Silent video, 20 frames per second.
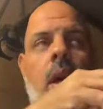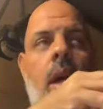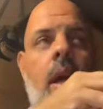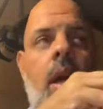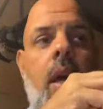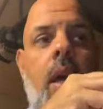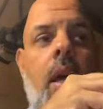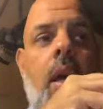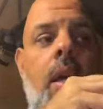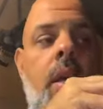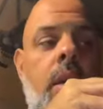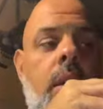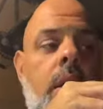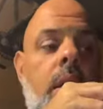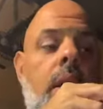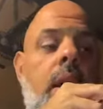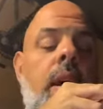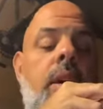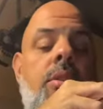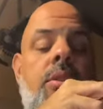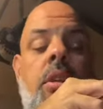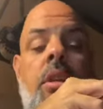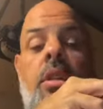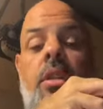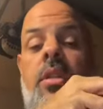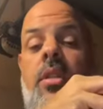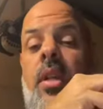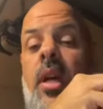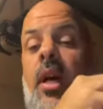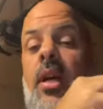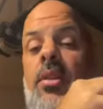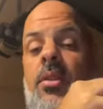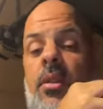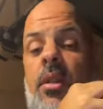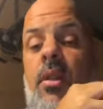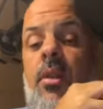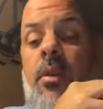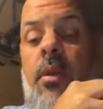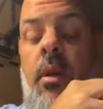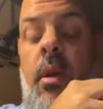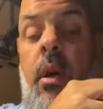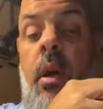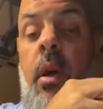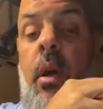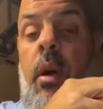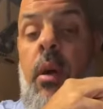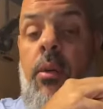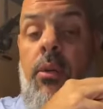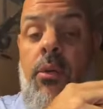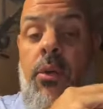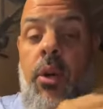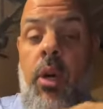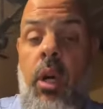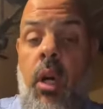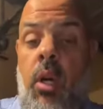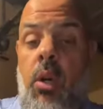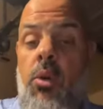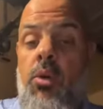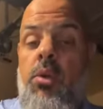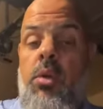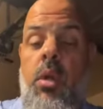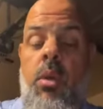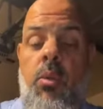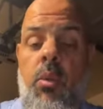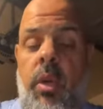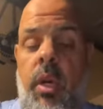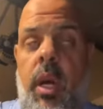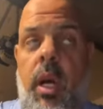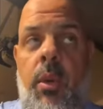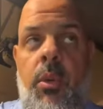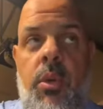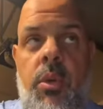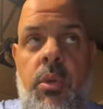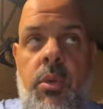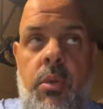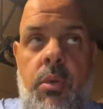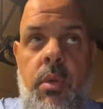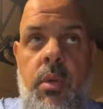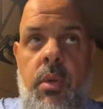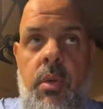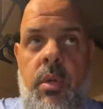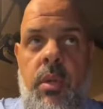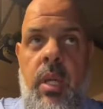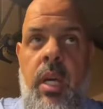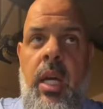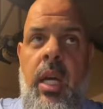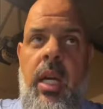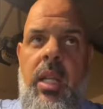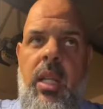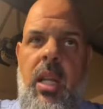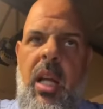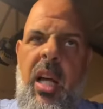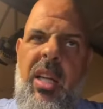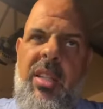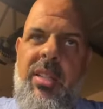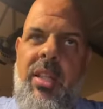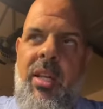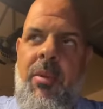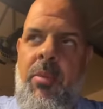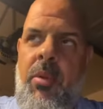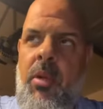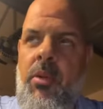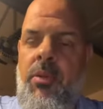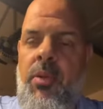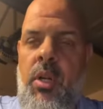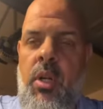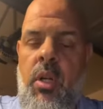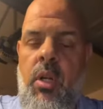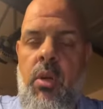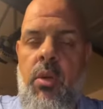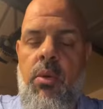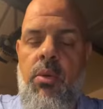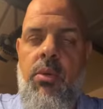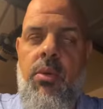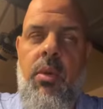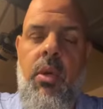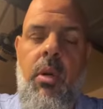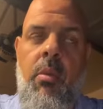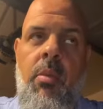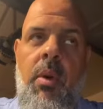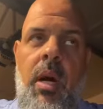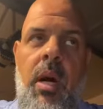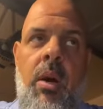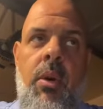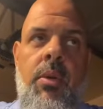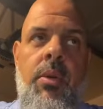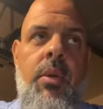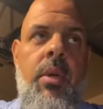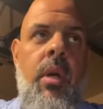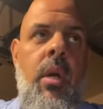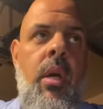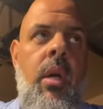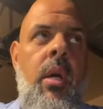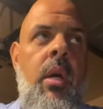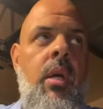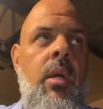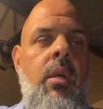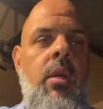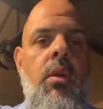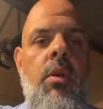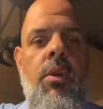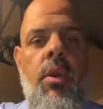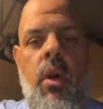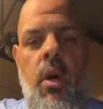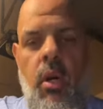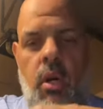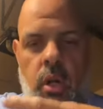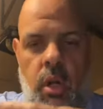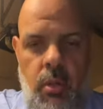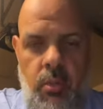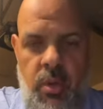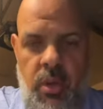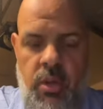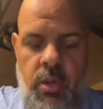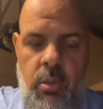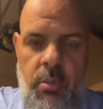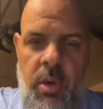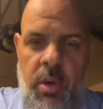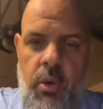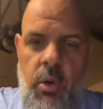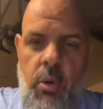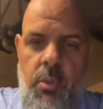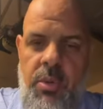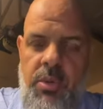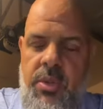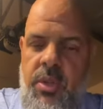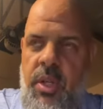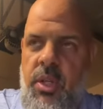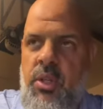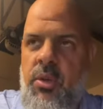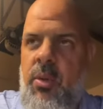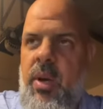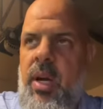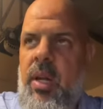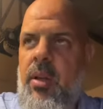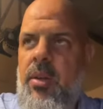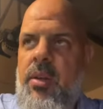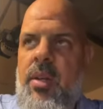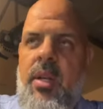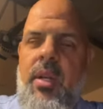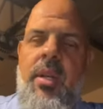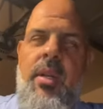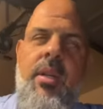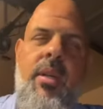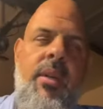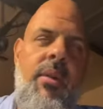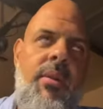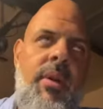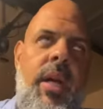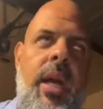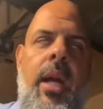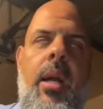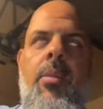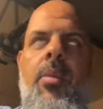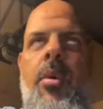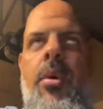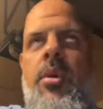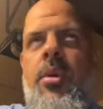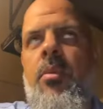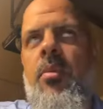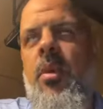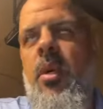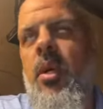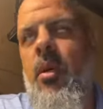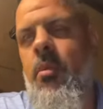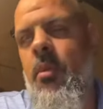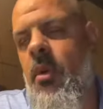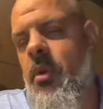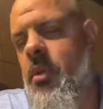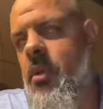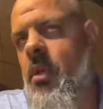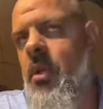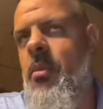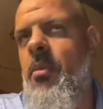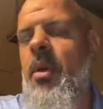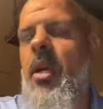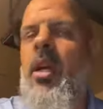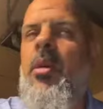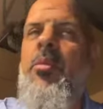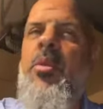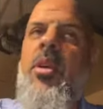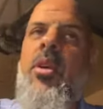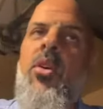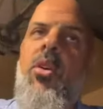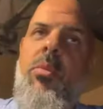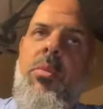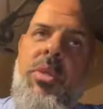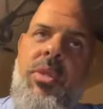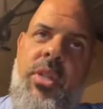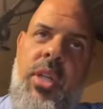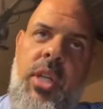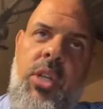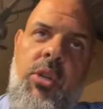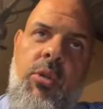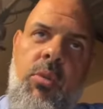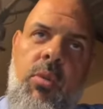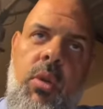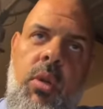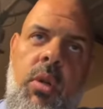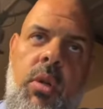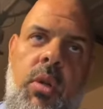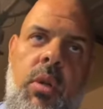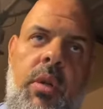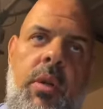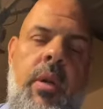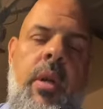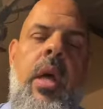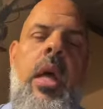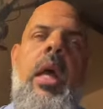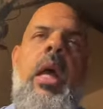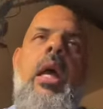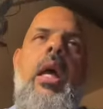And actually this ties in very closely what I was saying in the last couple of videos about, you know, the arguments about homosexuality and, you know, can a person be a Muslim and be a homosexual, and